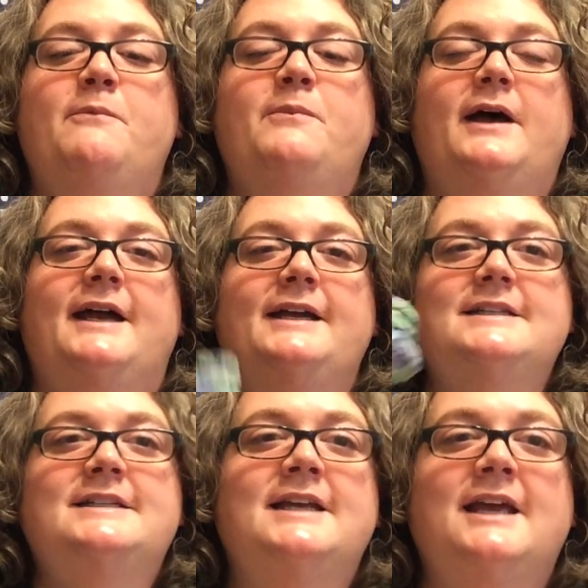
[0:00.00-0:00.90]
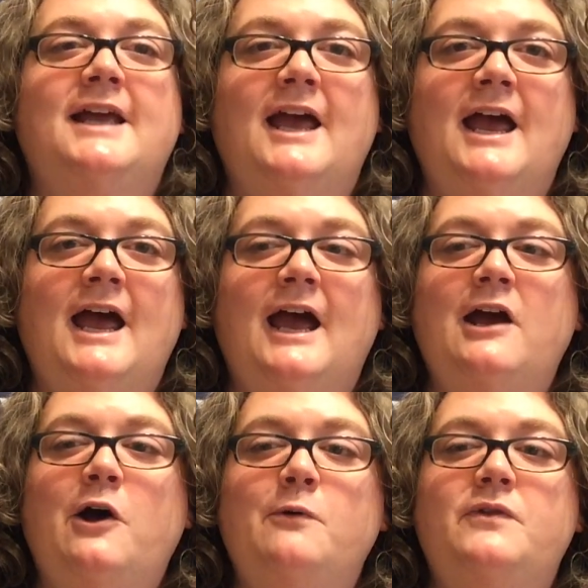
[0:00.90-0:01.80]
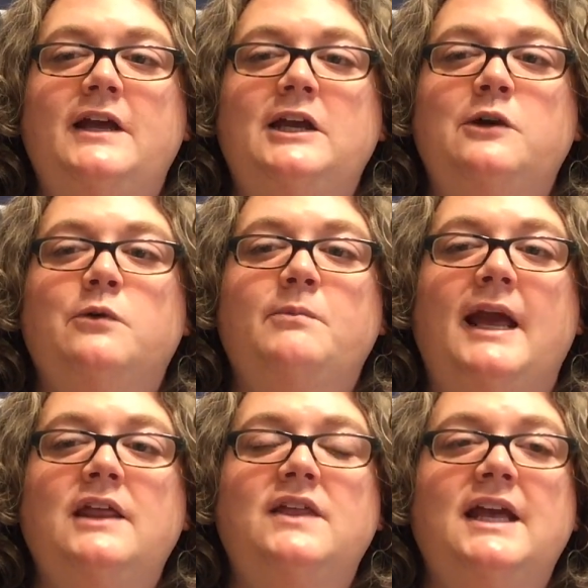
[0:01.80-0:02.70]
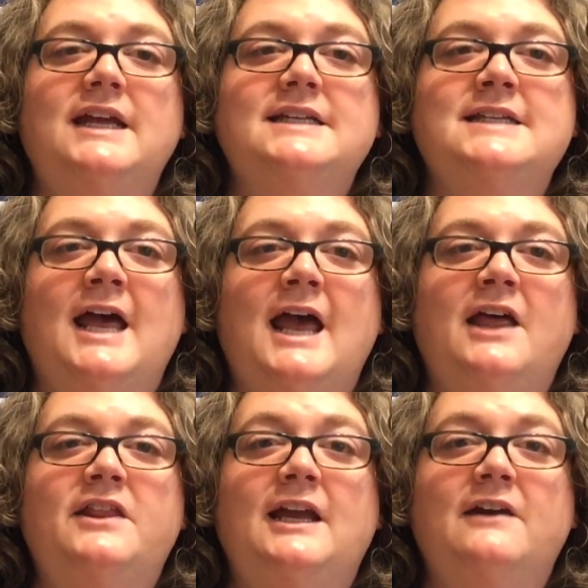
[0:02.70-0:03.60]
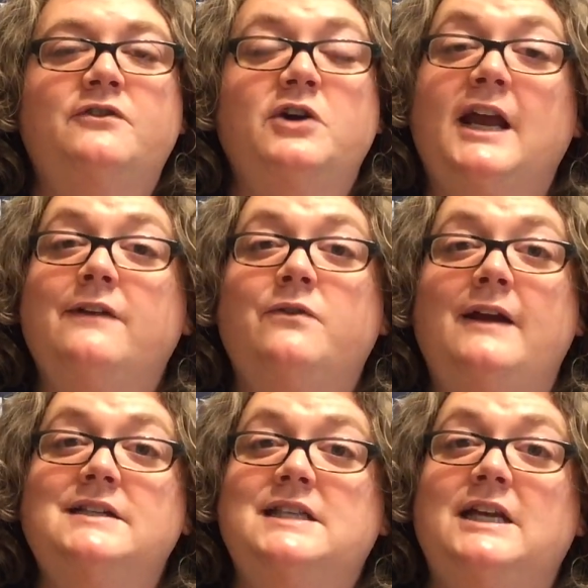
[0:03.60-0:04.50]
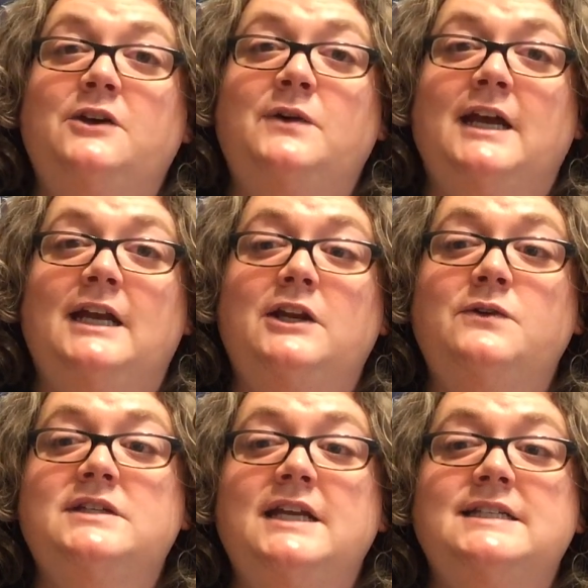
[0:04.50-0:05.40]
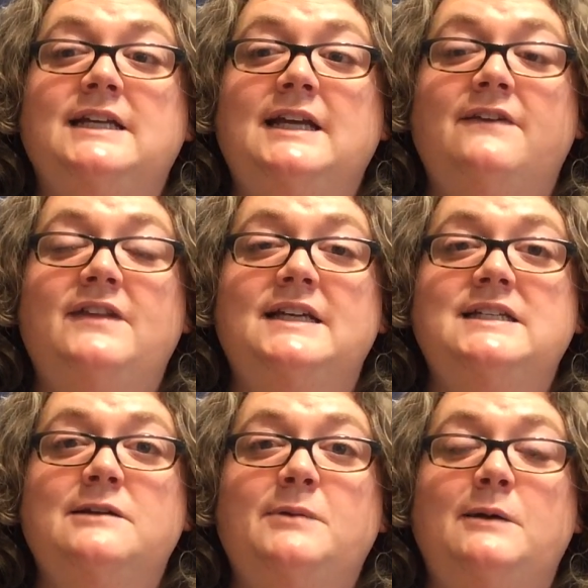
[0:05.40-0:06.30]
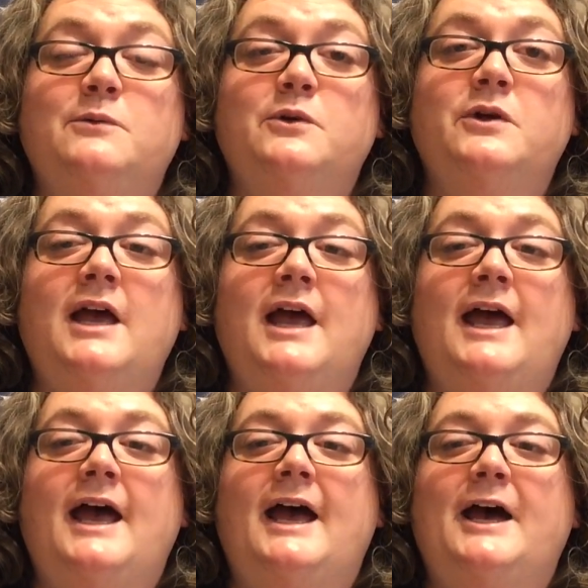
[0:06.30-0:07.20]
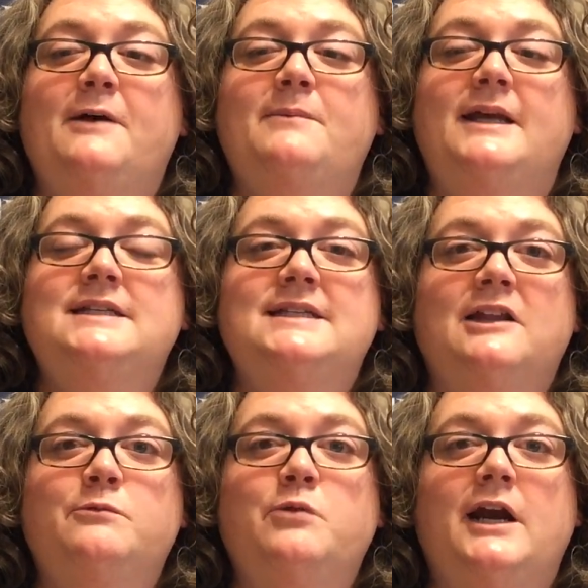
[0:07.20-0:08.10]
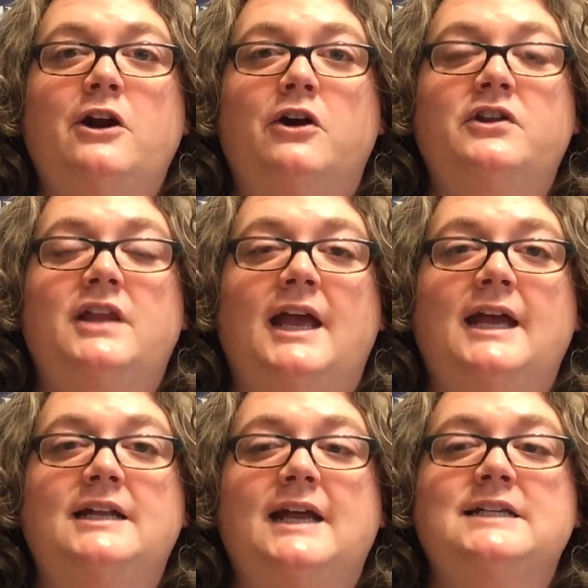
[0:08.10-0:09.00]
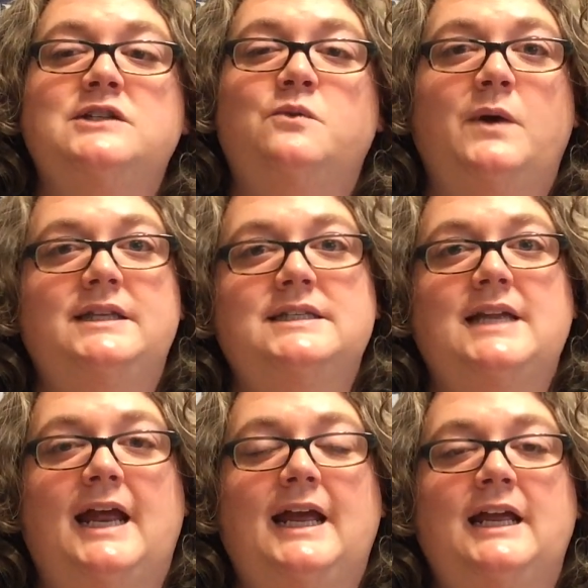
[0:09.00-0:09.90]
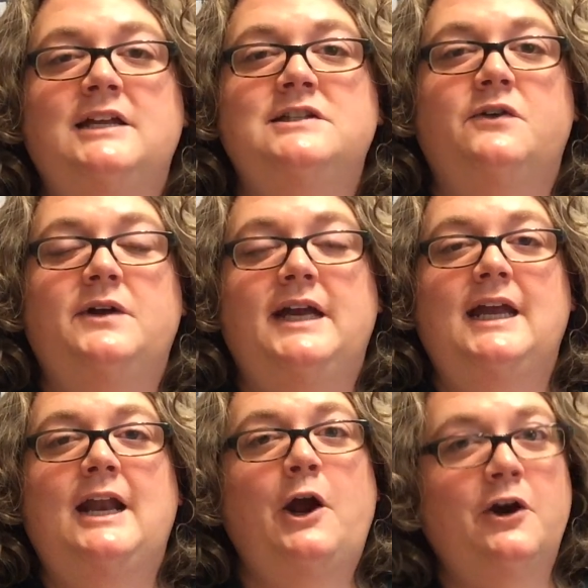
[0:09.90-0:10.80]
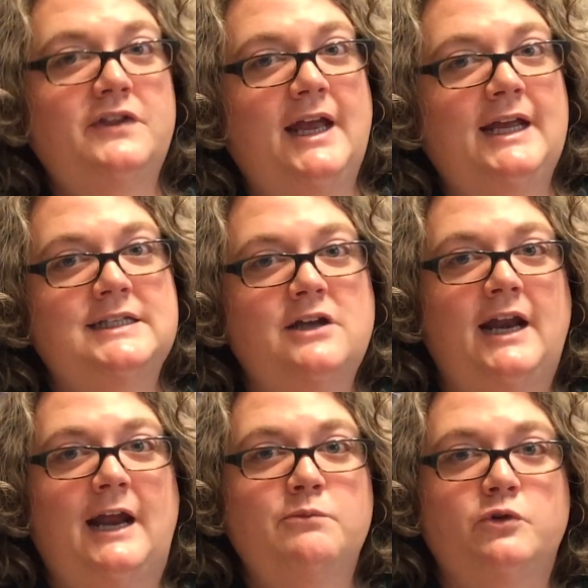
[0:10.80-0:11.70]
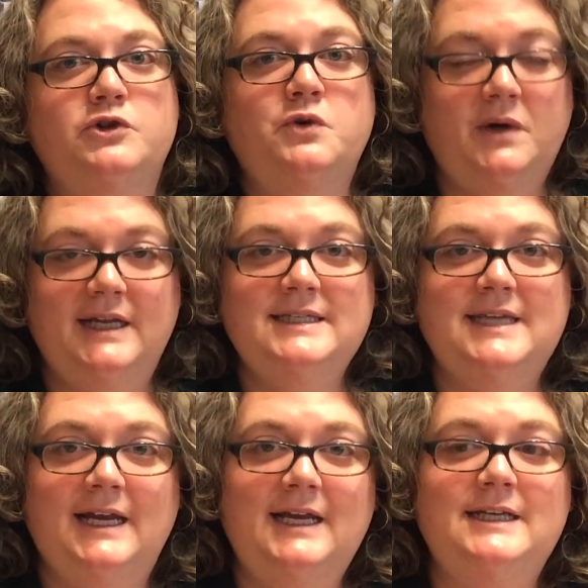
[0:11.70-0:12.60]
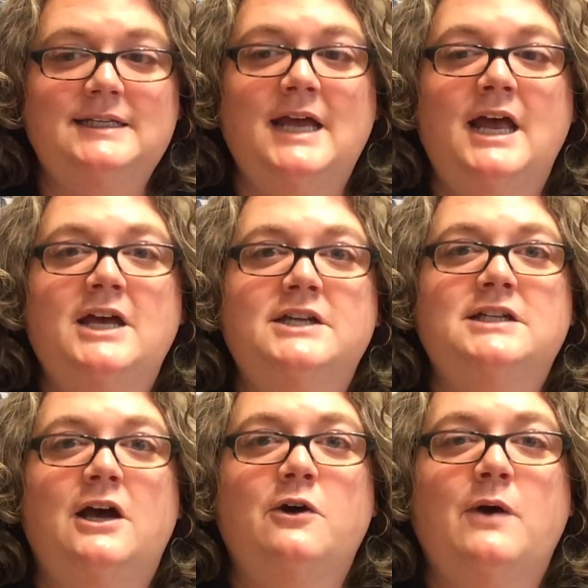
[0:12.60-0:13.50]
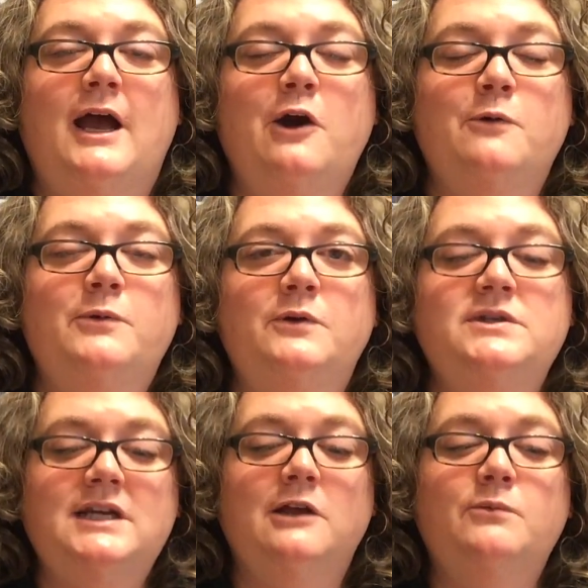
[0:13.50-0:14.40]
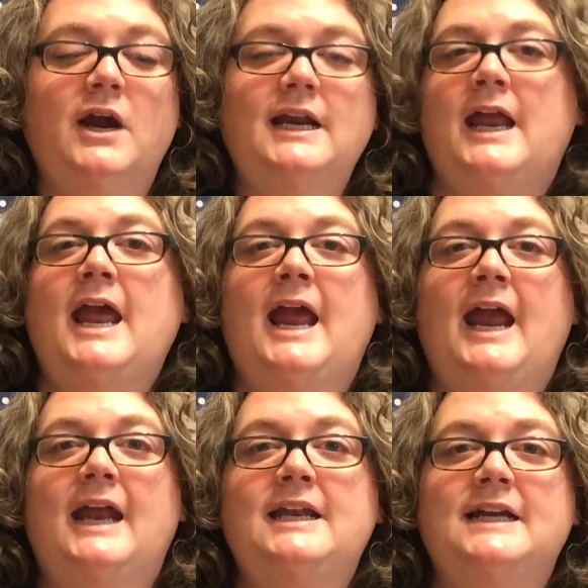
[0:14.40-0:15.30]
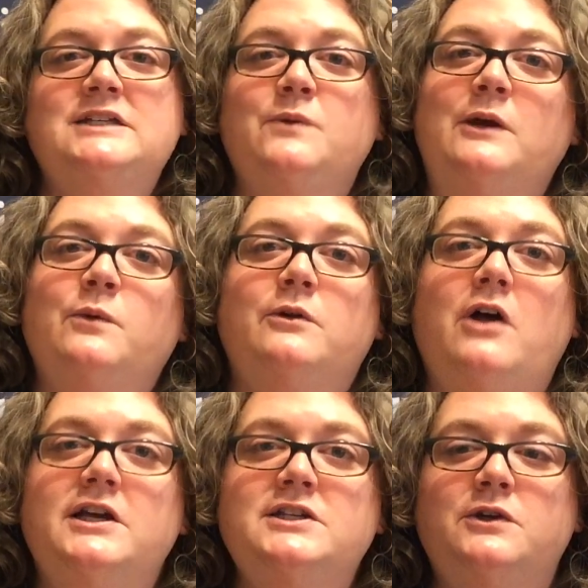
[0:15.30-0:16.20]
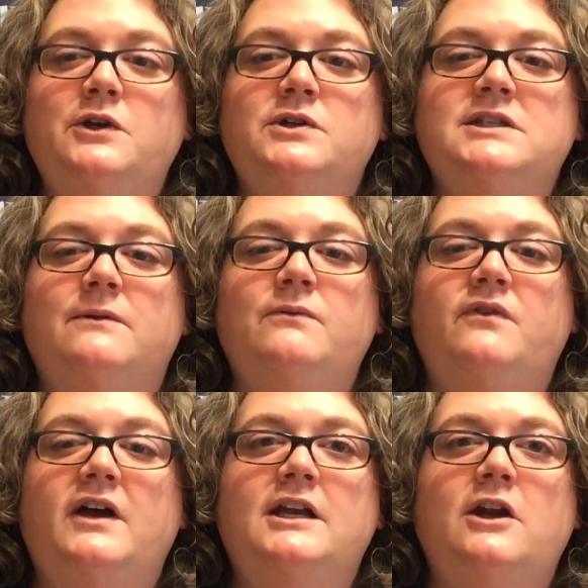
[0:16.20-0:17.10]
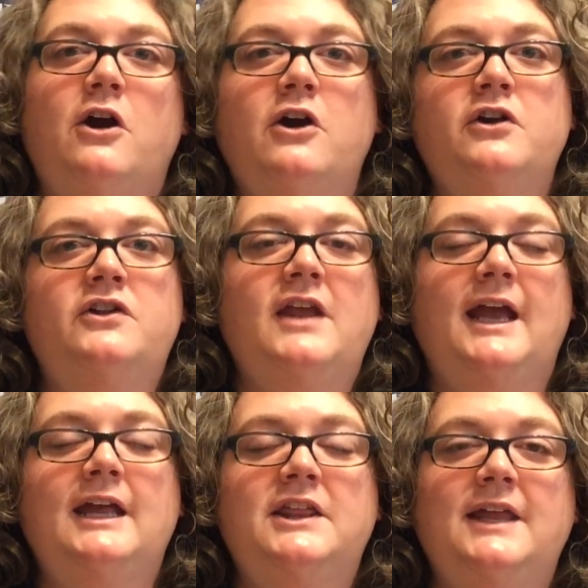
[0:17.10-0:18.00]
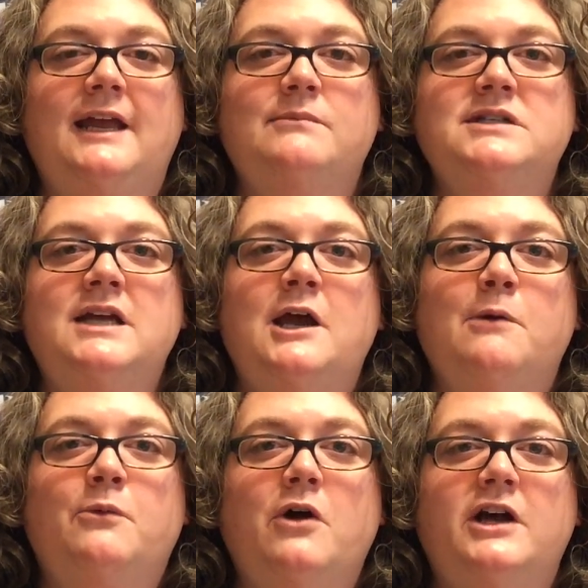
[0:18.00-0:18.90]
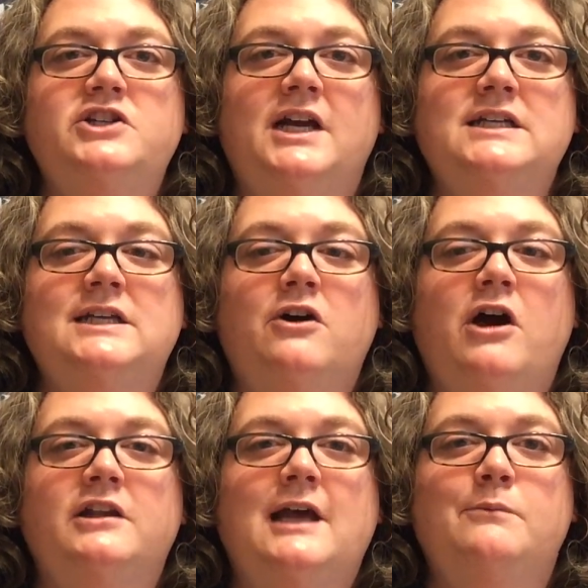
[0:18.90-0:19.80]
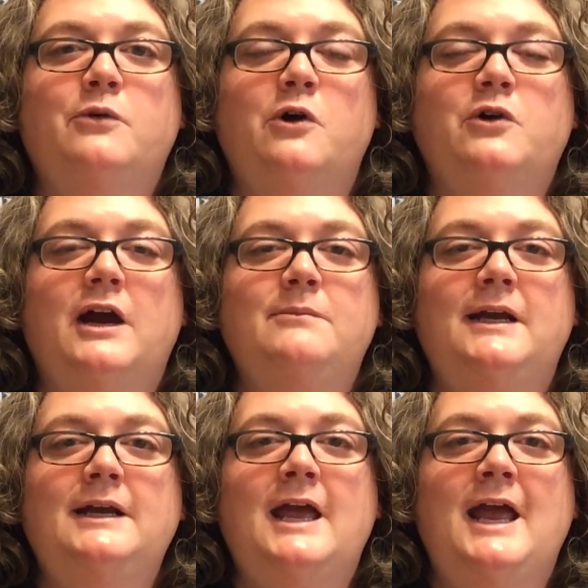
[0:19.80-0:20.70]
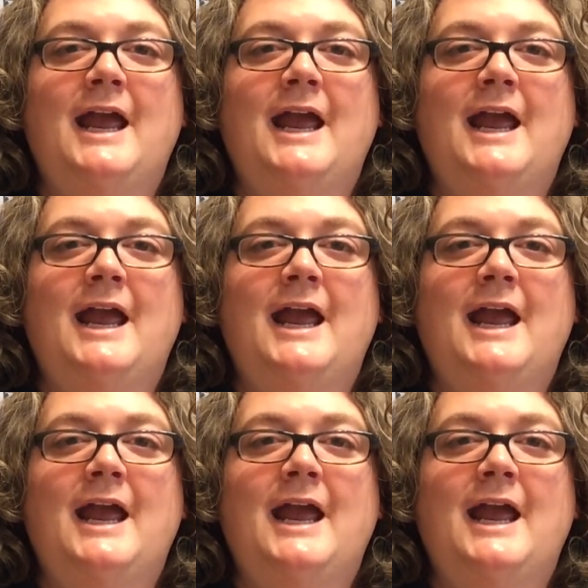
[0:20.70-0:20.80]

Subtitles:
But I hope that you will make these, think of creative ways that you can use these and give these to people, and celebrate Earth Day next Wednesday. So again, Earth Day is on April 22nd. So I hope you celebrate. And next week we will also do some fun Earth Day themed projects in our online programming.